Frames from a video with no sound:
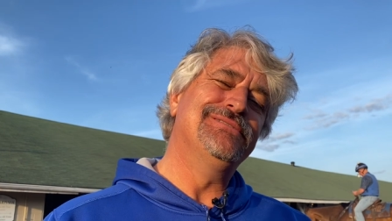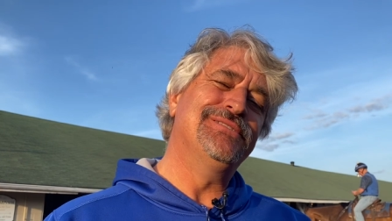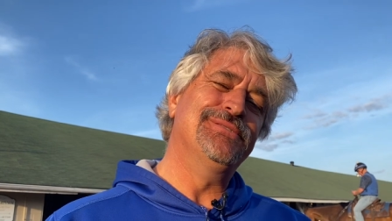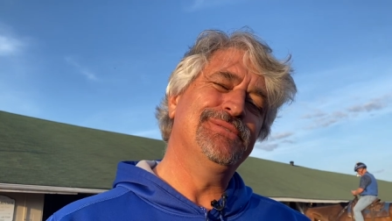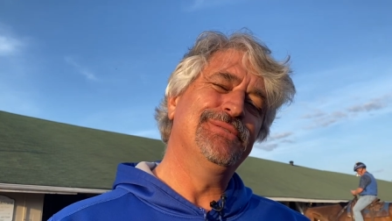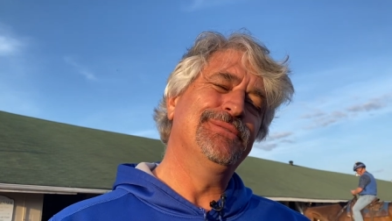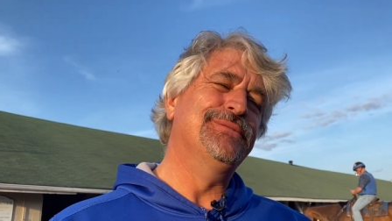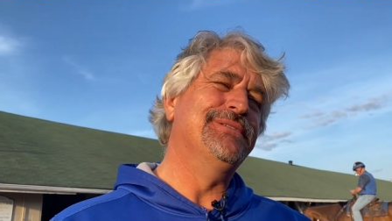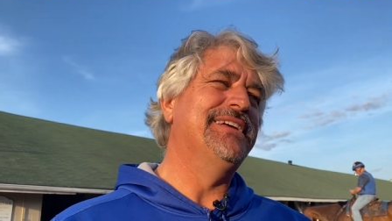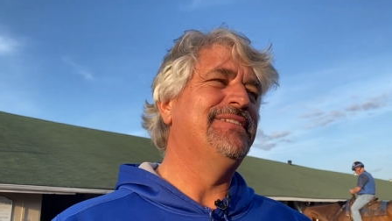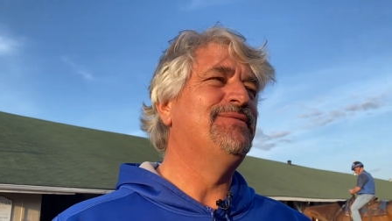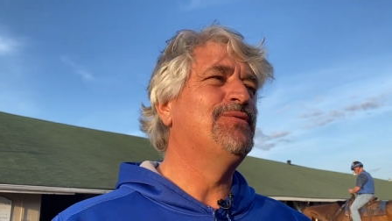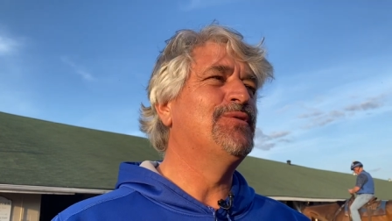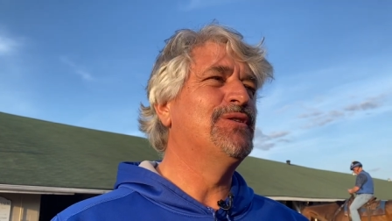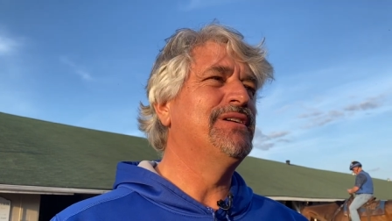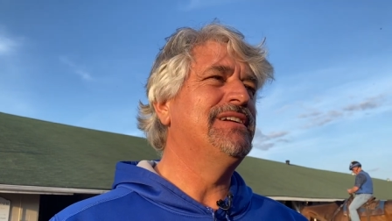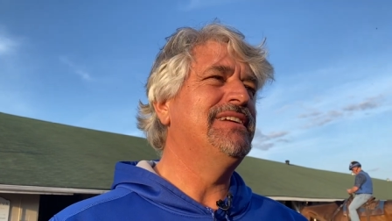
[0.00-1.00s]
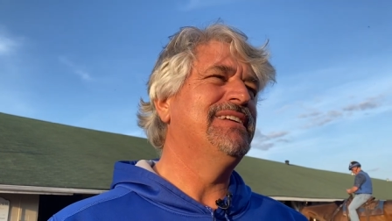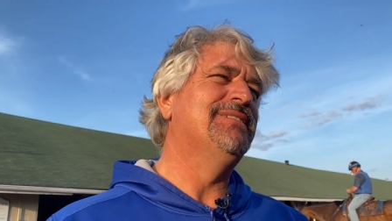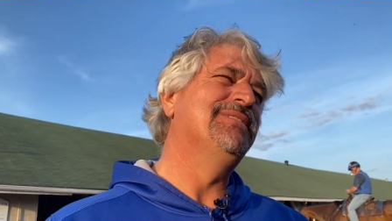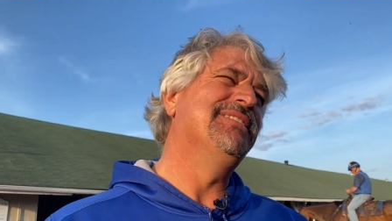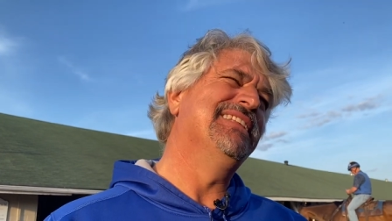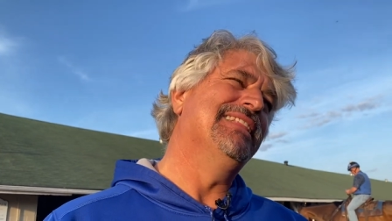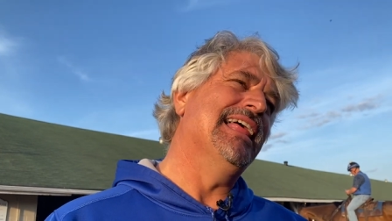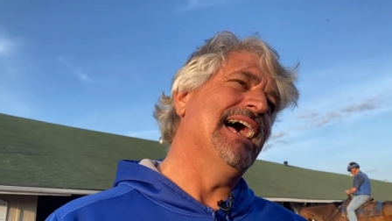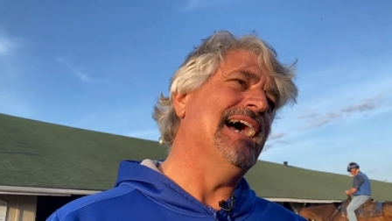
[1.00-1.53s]
Zulu did for, you know,
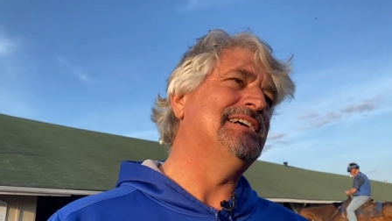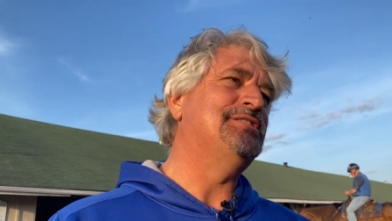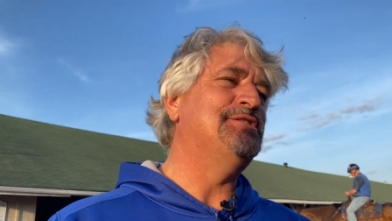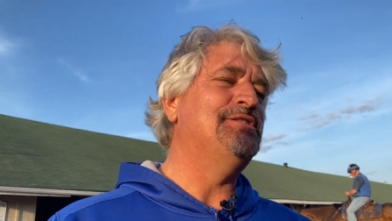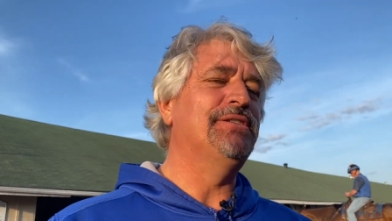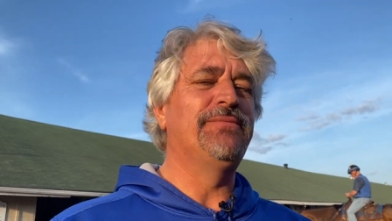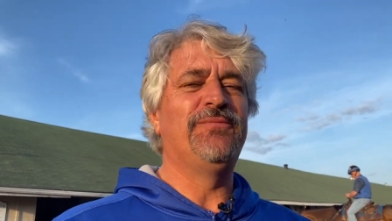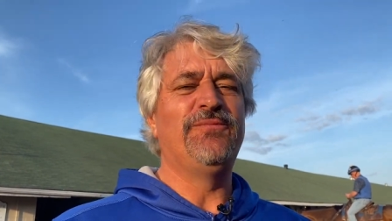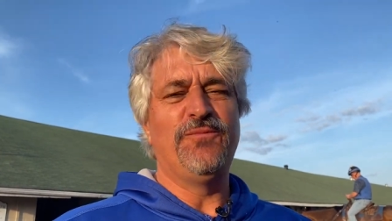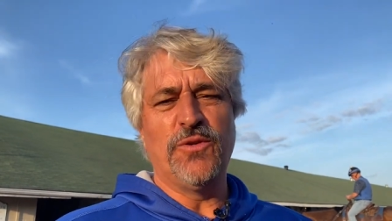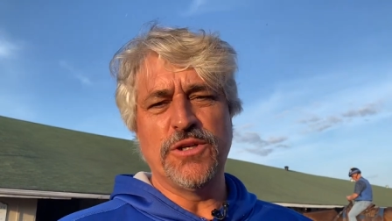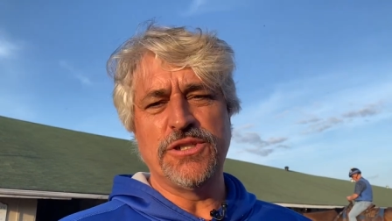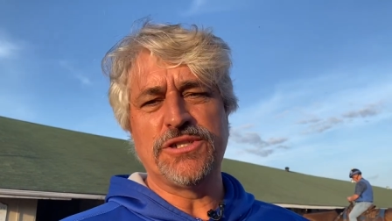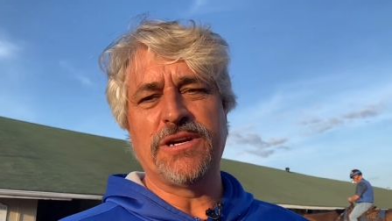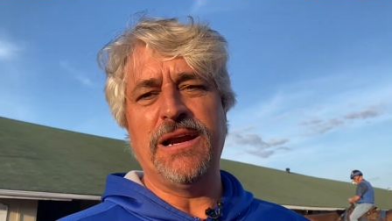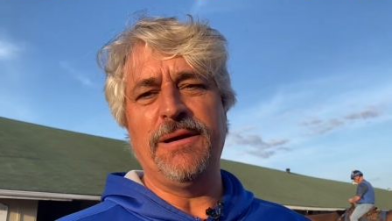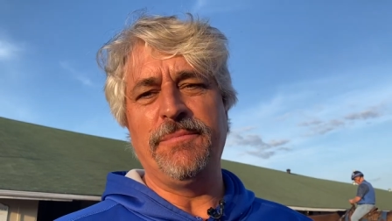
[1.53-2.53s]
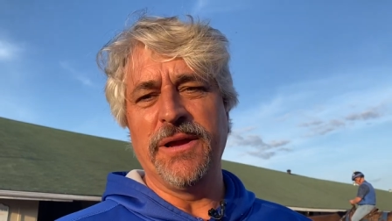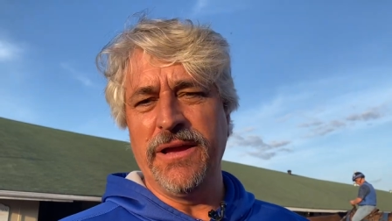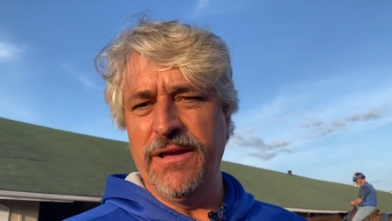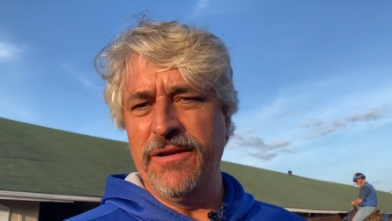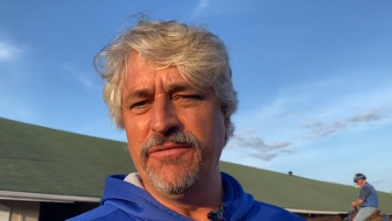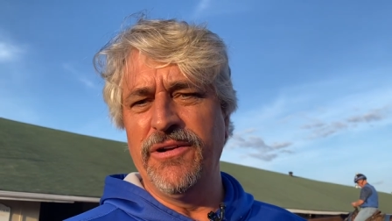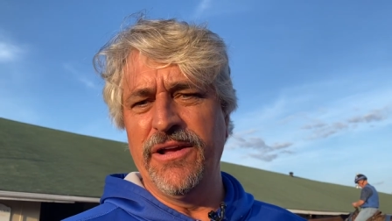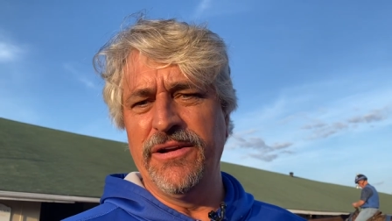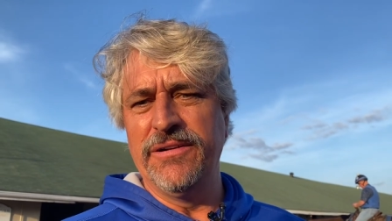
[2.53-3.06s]
the last year, first crop of
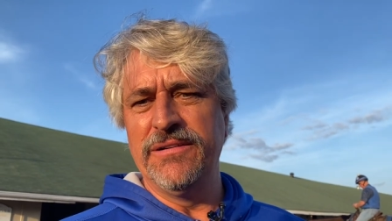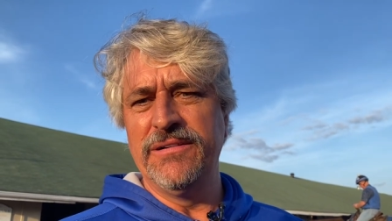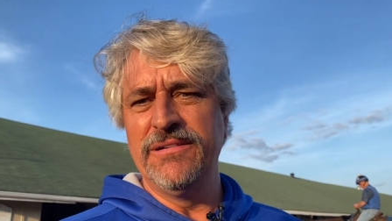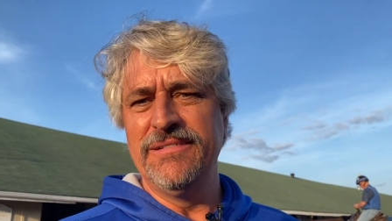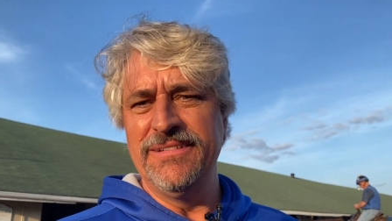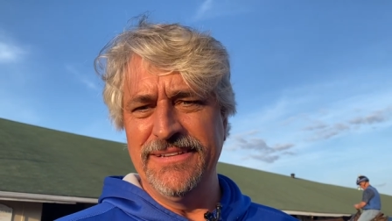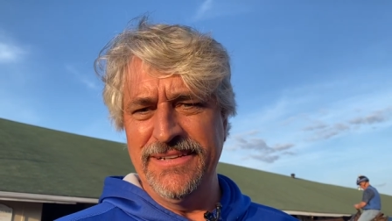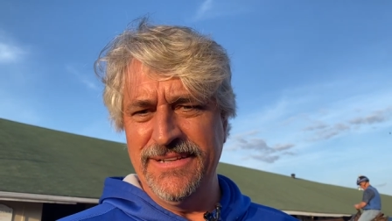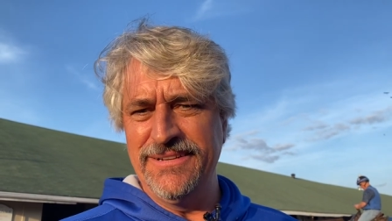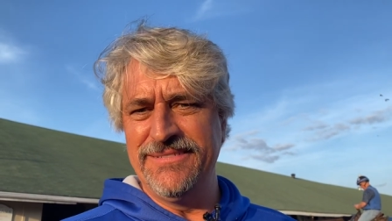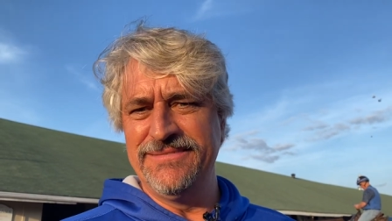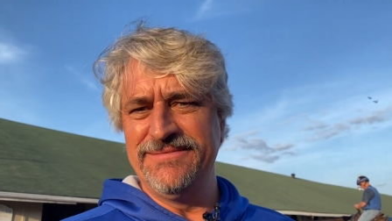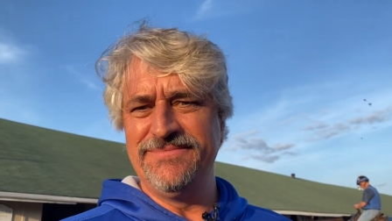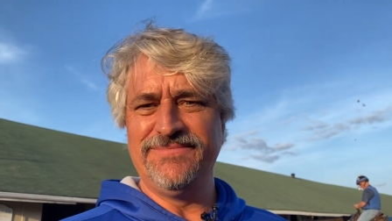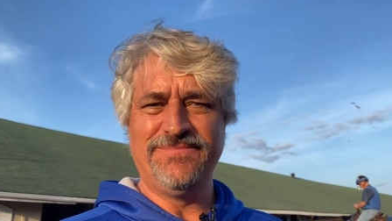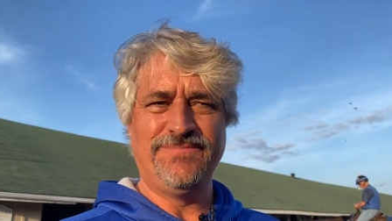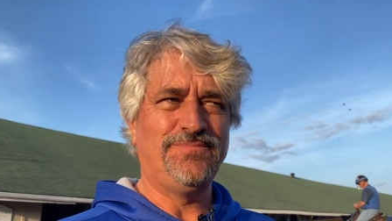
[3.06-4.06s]
Gunrunner, you know,